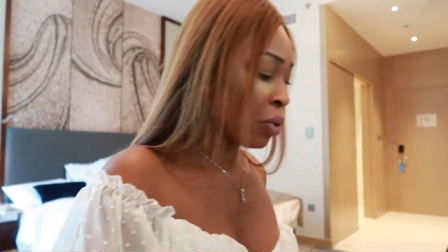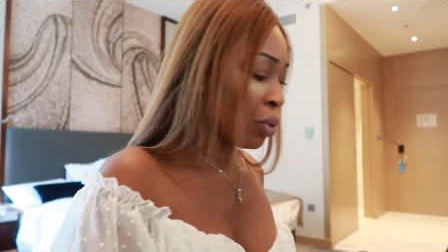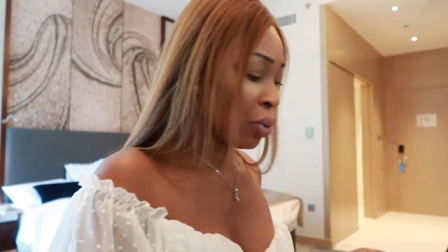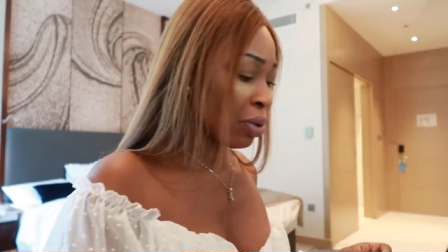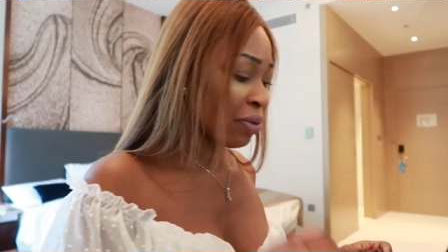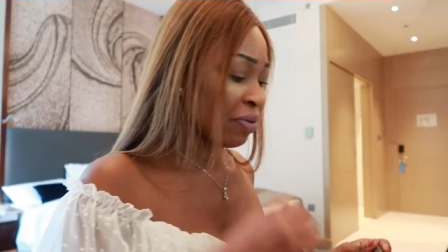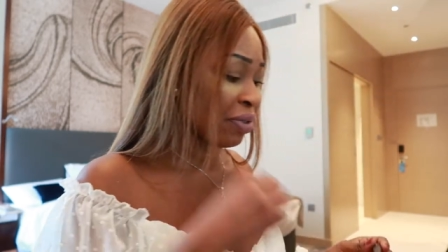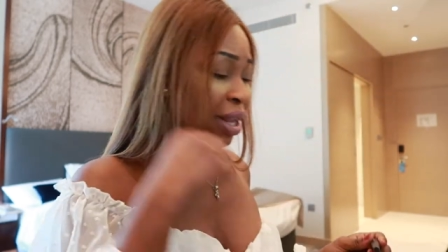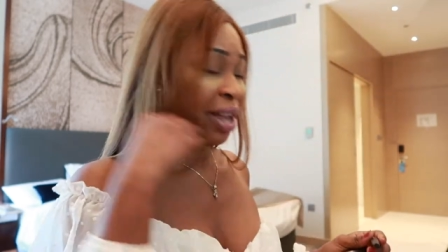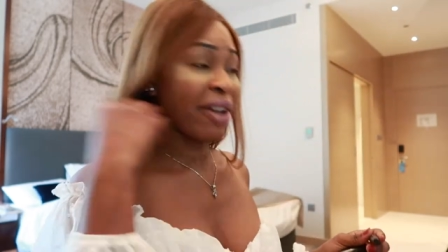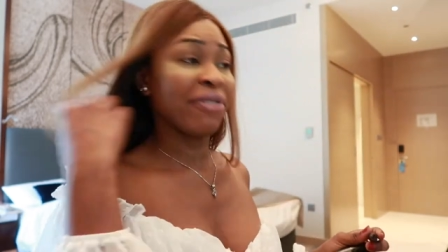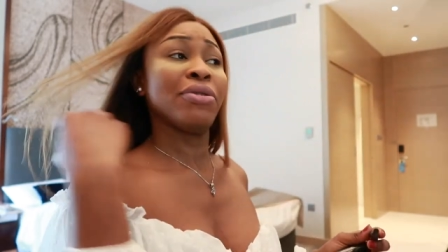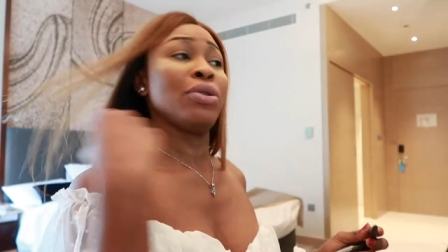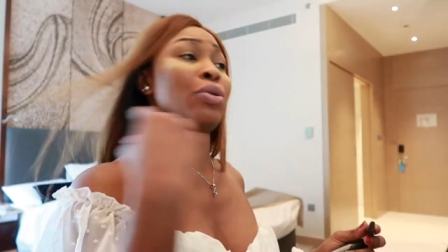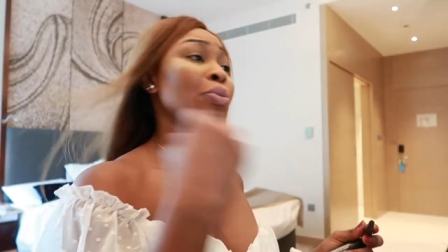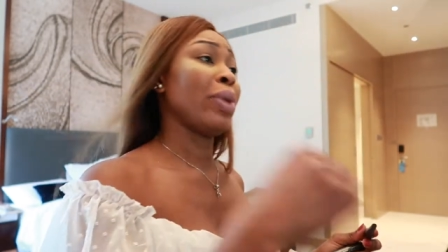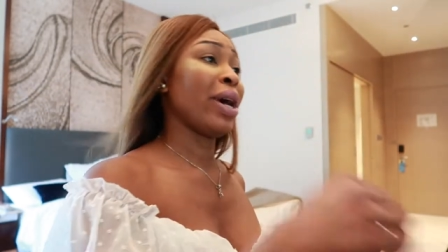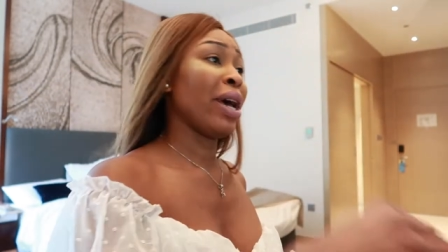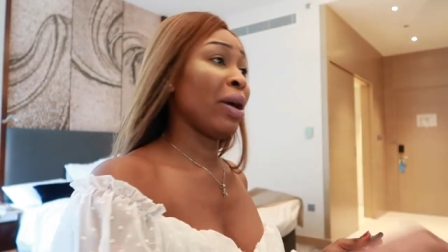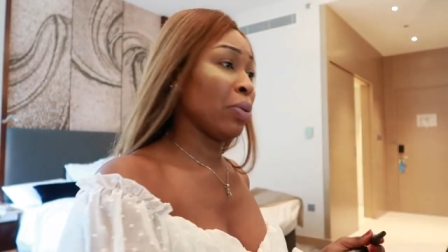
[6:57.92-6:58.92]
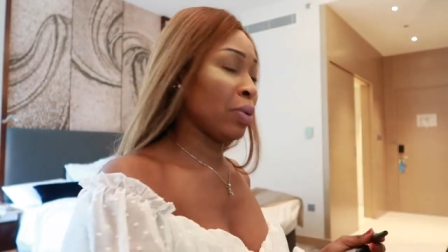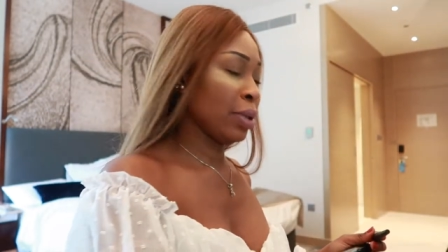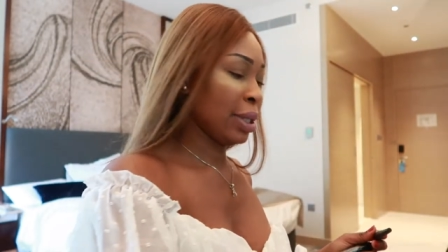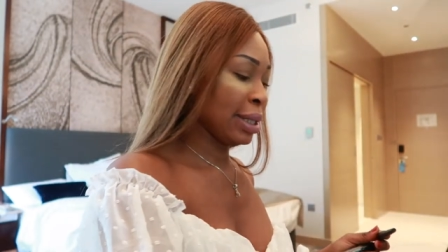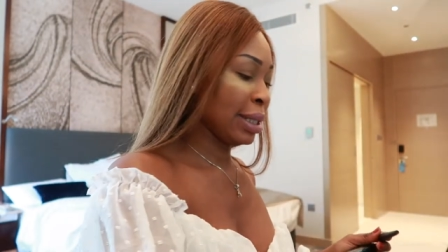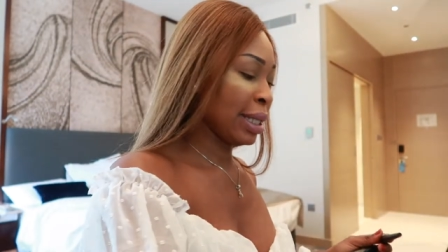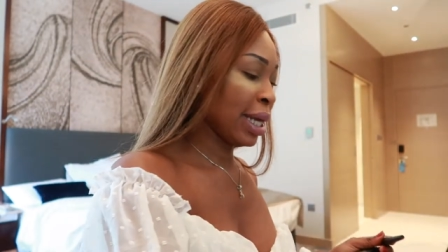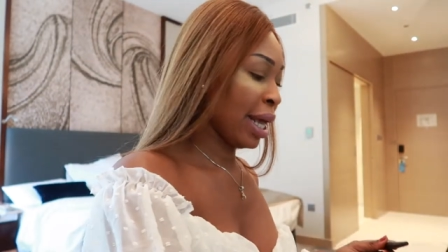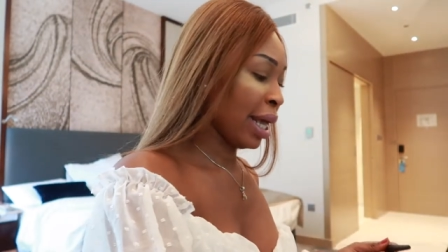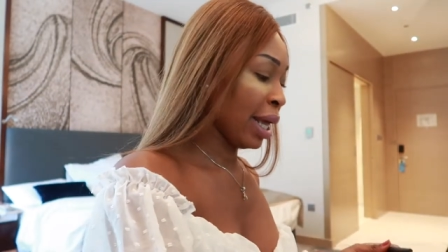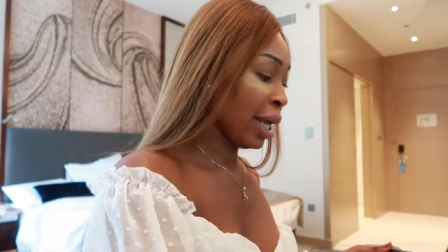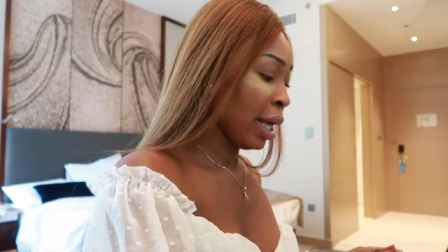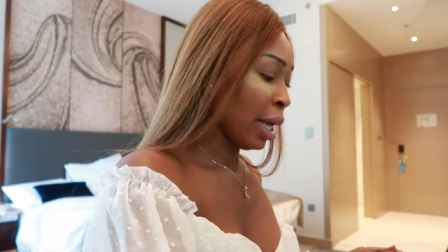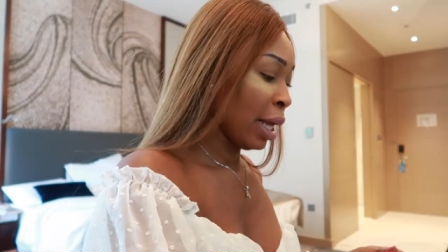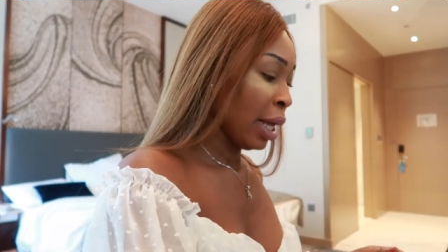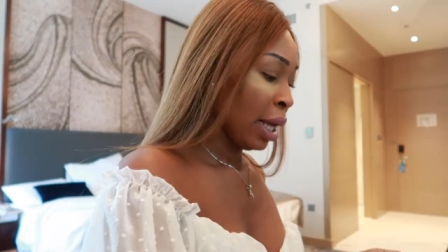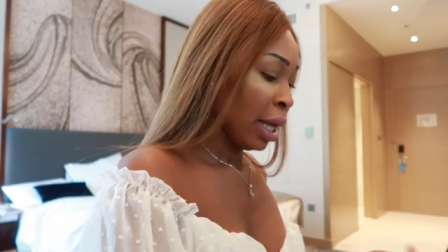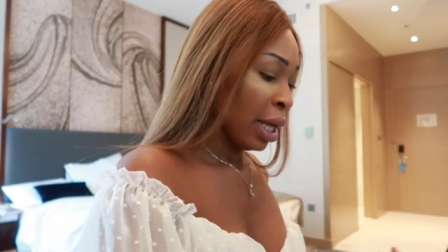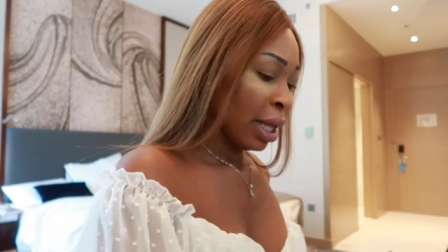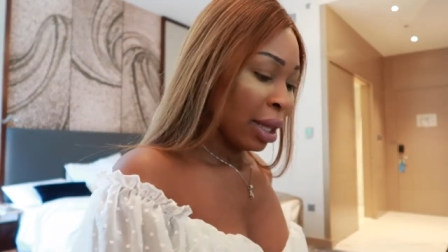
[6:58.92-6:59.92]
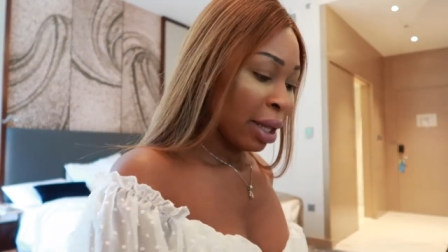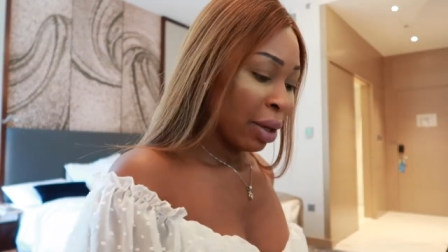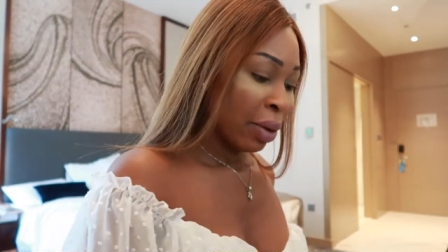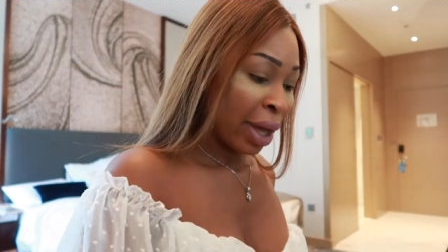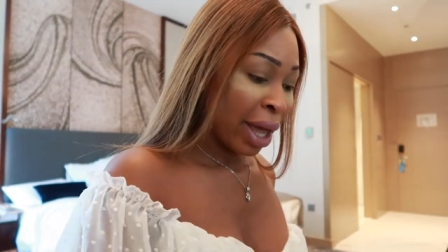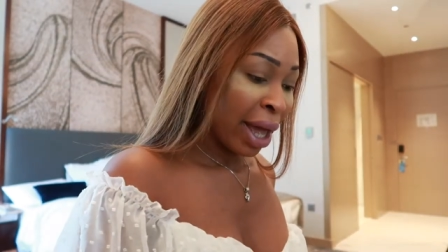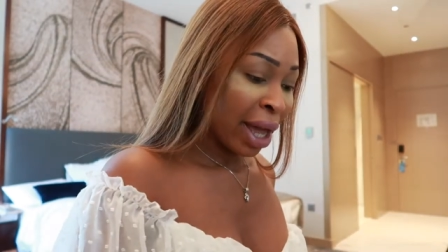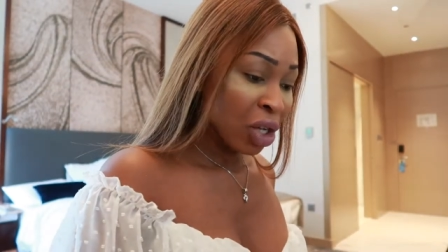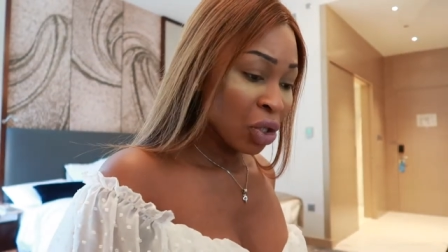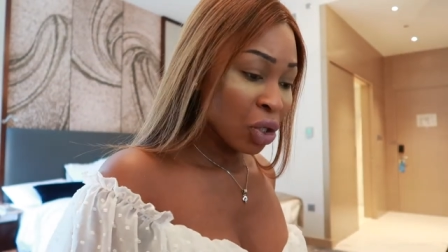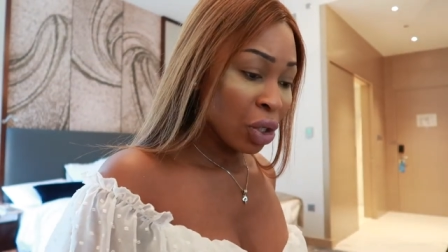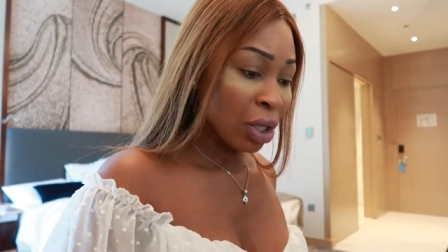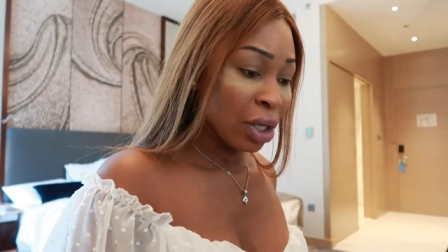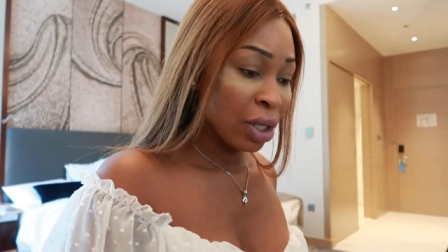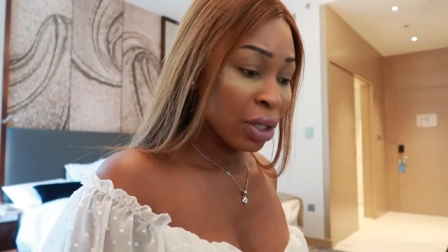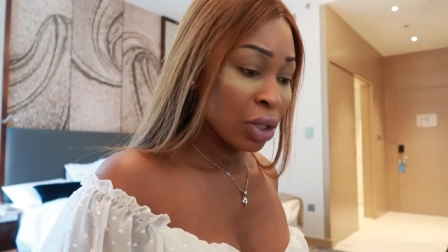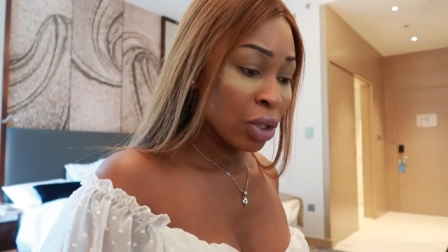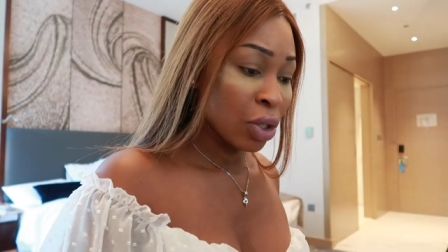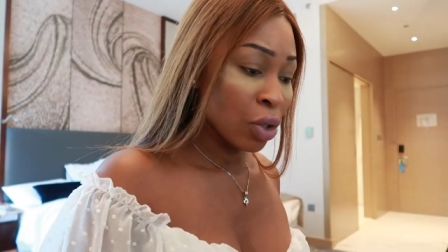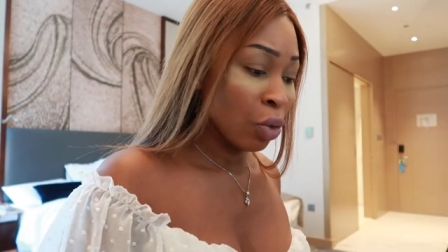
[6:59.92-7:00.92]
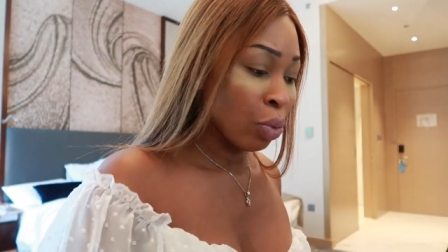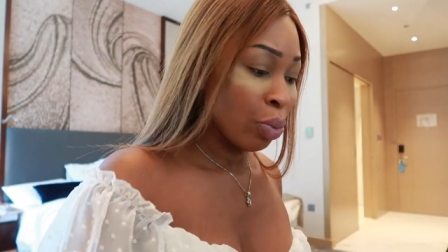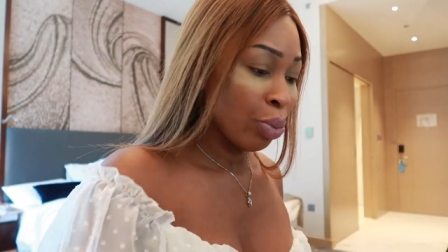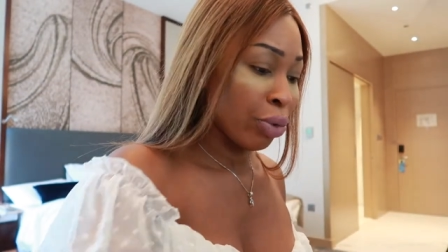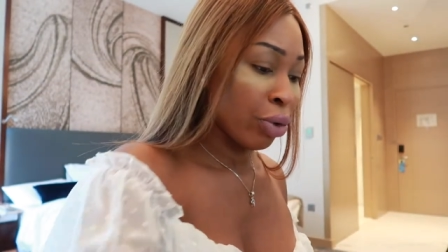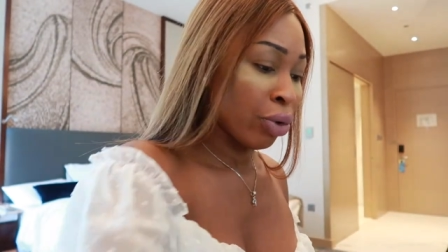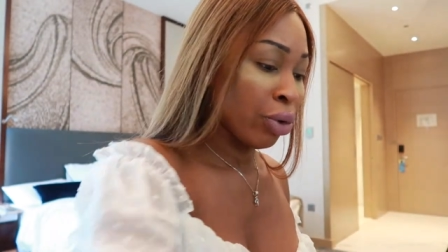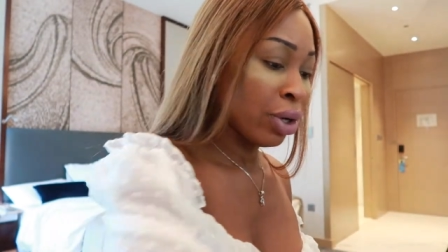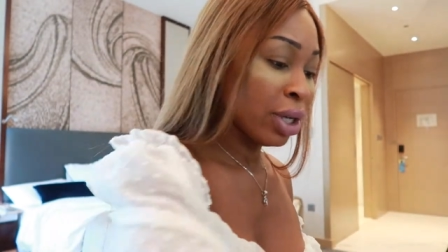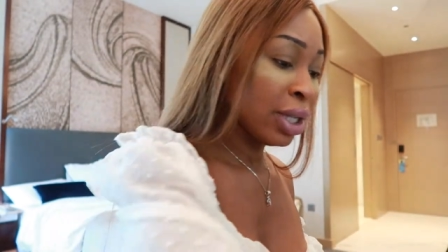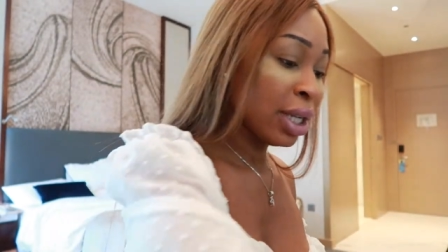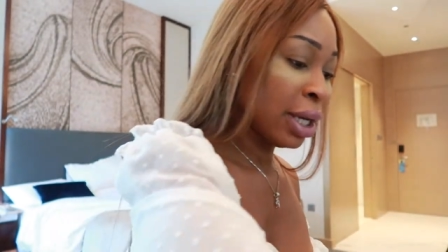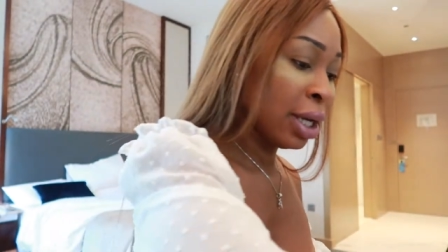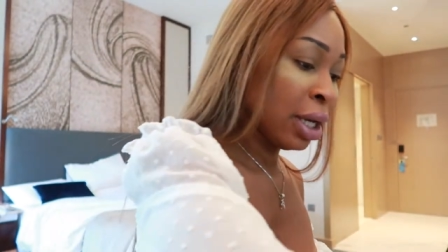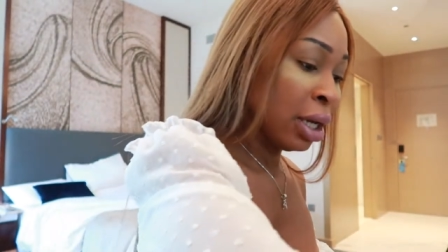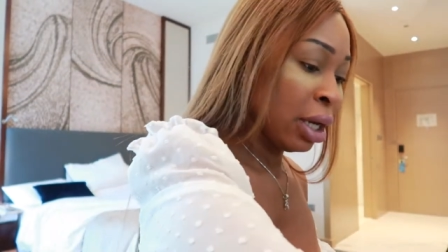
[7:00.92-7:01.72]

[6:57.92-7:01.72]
who has left Dubai would say they were actually so bored